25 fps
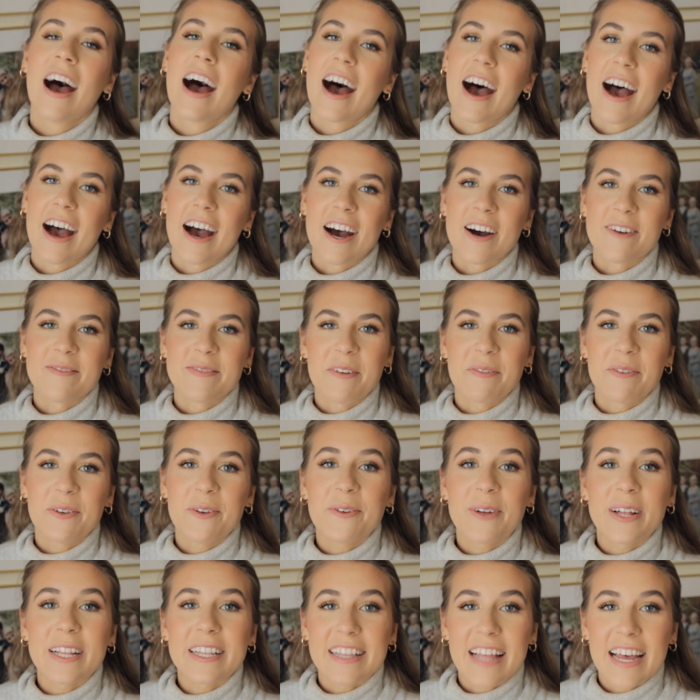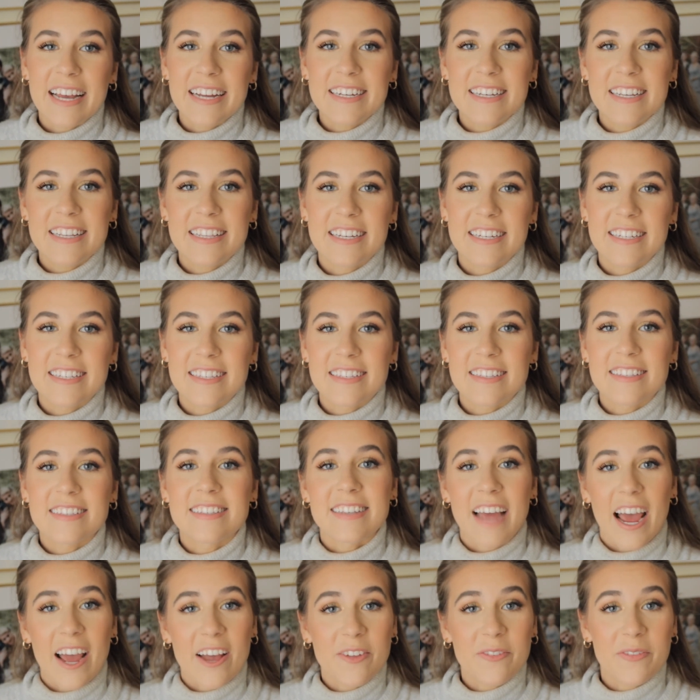If you liked this
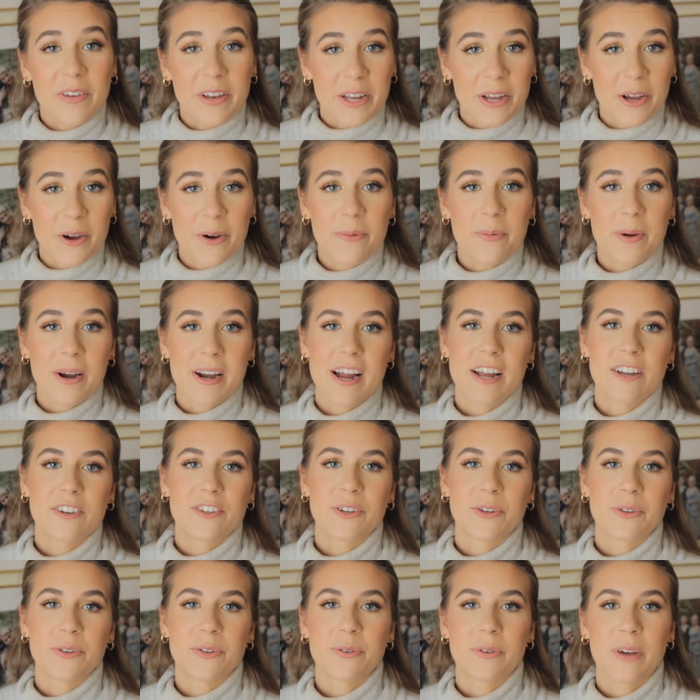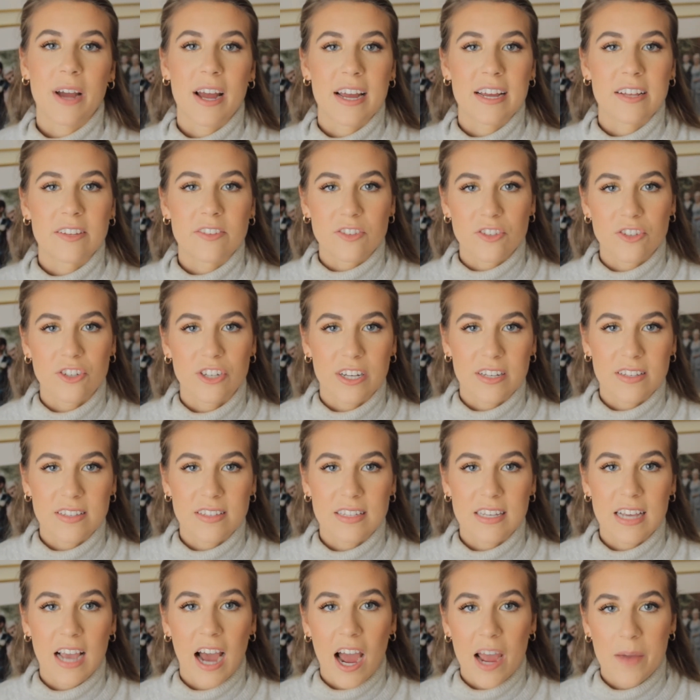style video where I showed you guys just
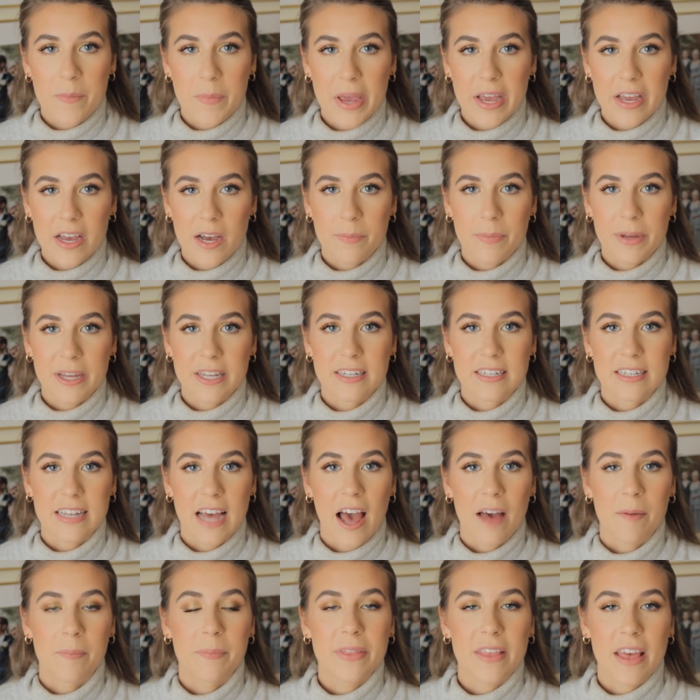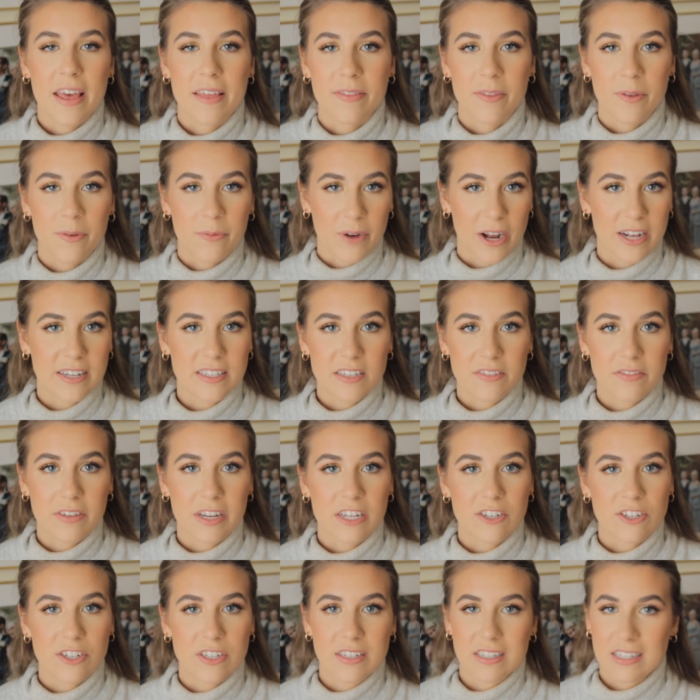the eye makeup in depth and the rest of it
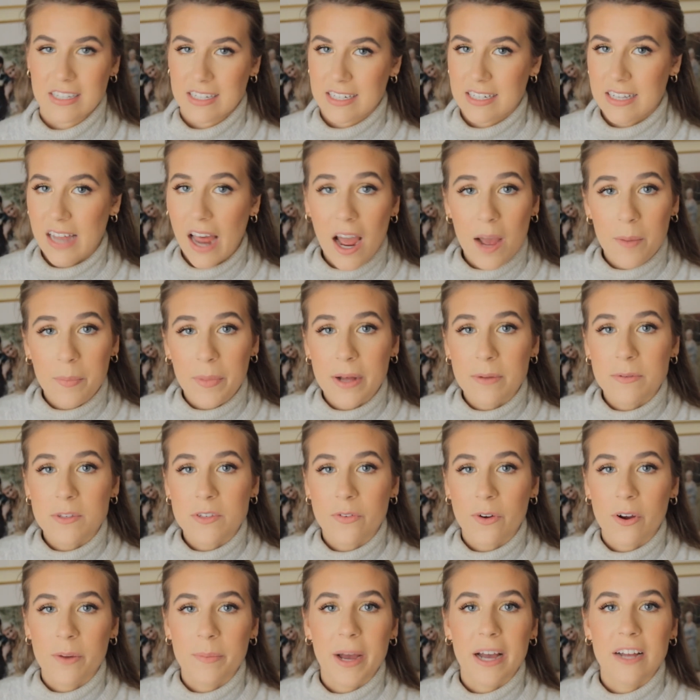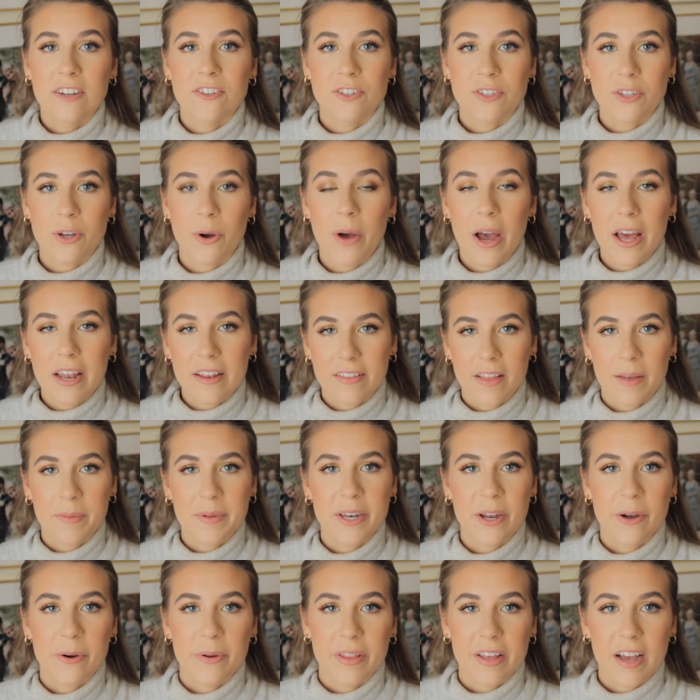just in a time-lapse format, just go ahead and let me
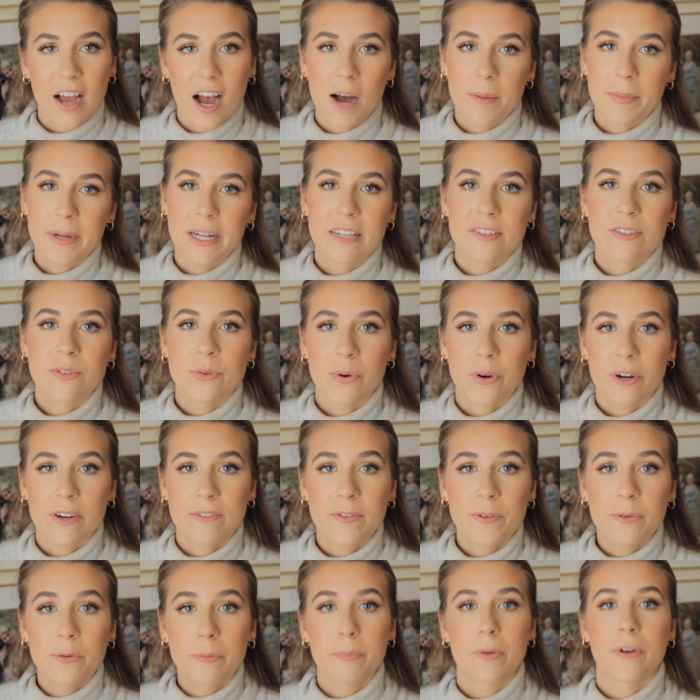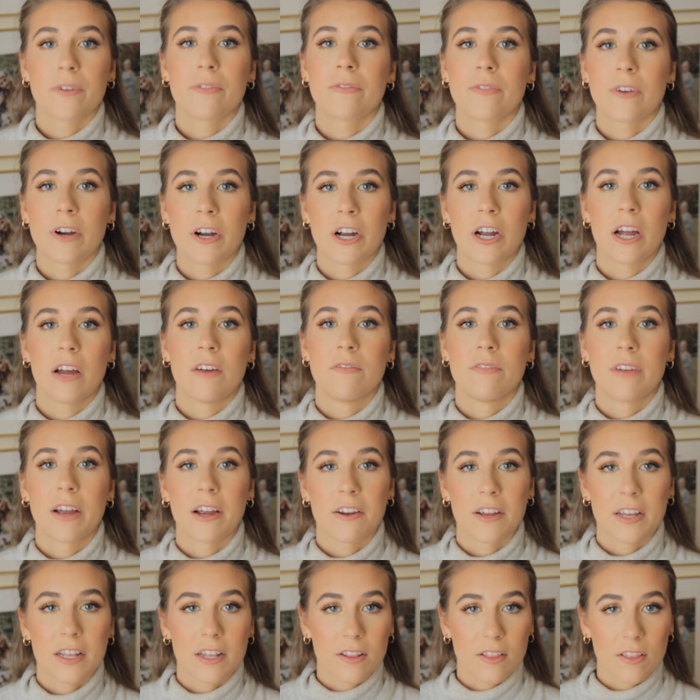know in the comments, or if you would prefer a
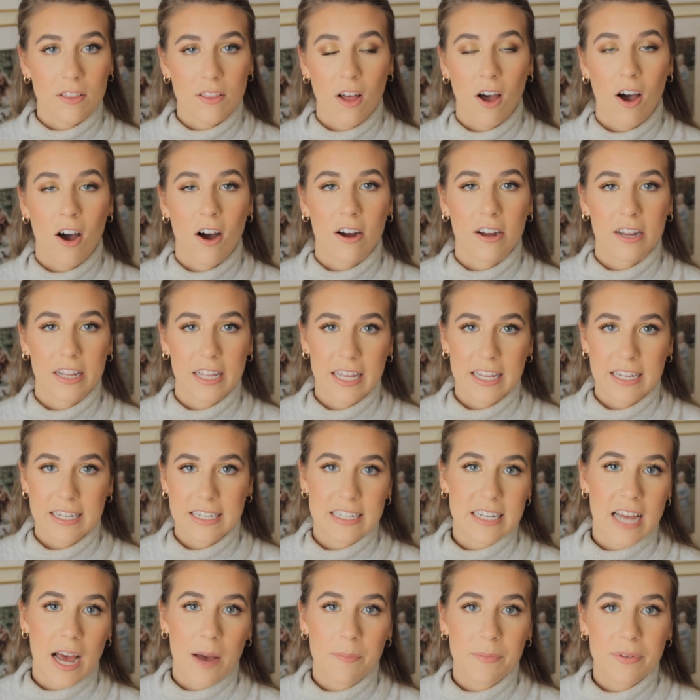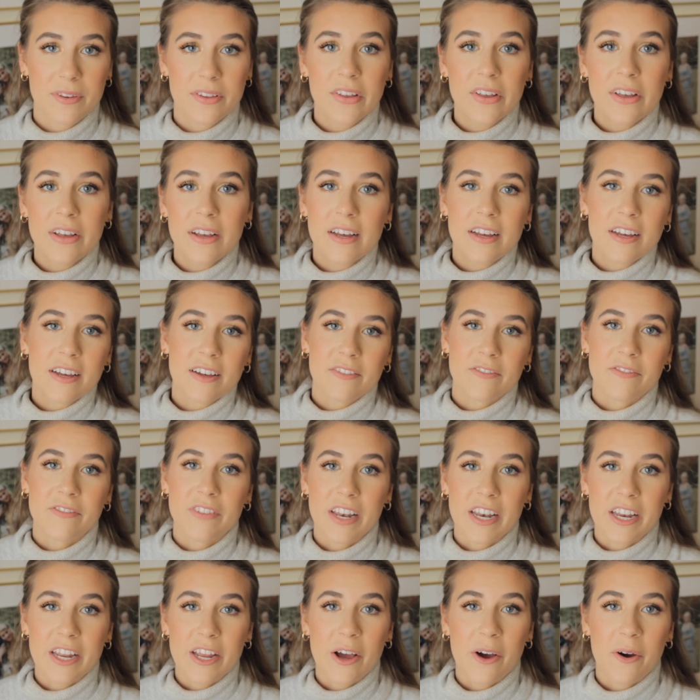very long in-depth
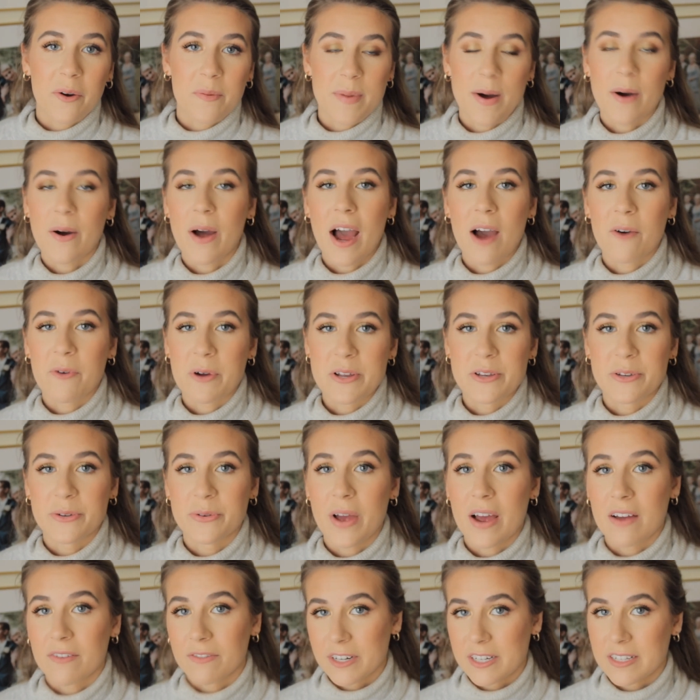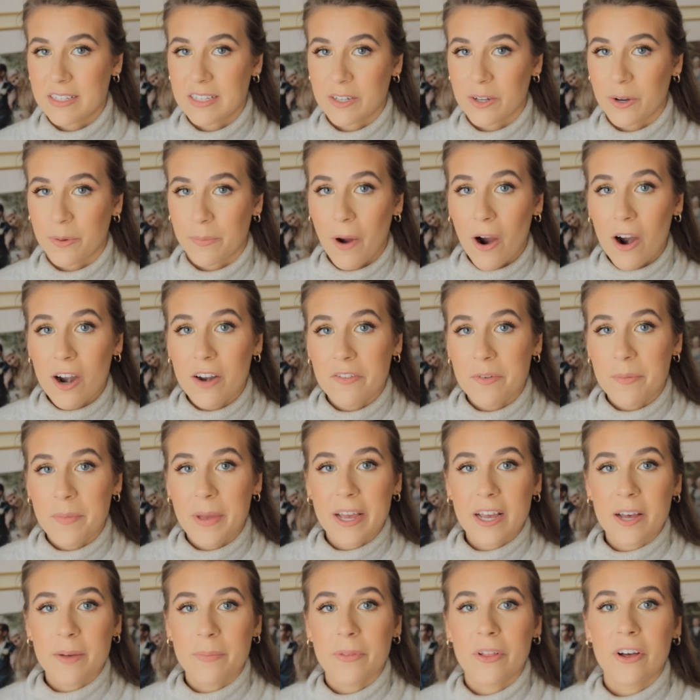video about how I do every single part of a
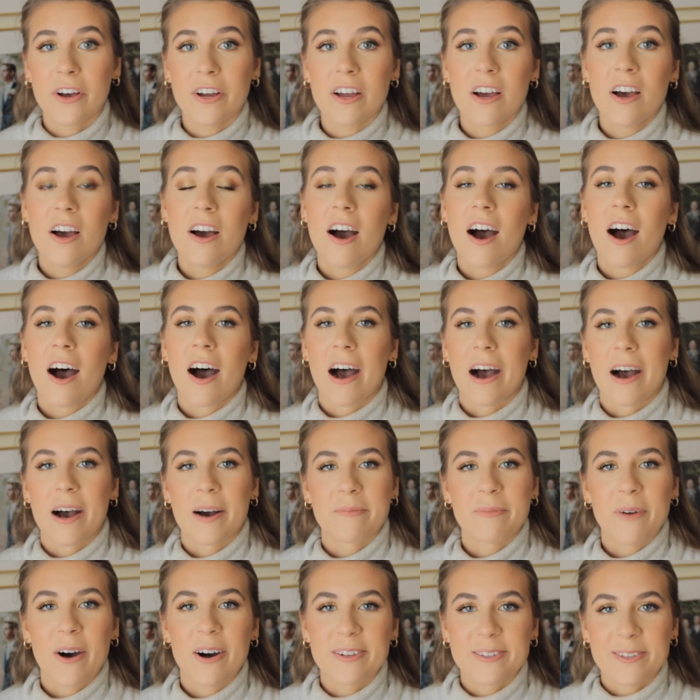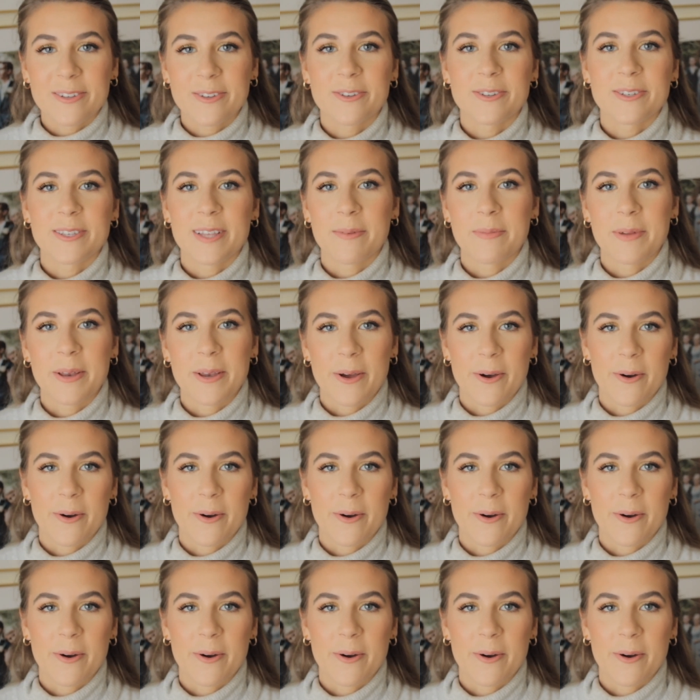makeup look, also just let me know.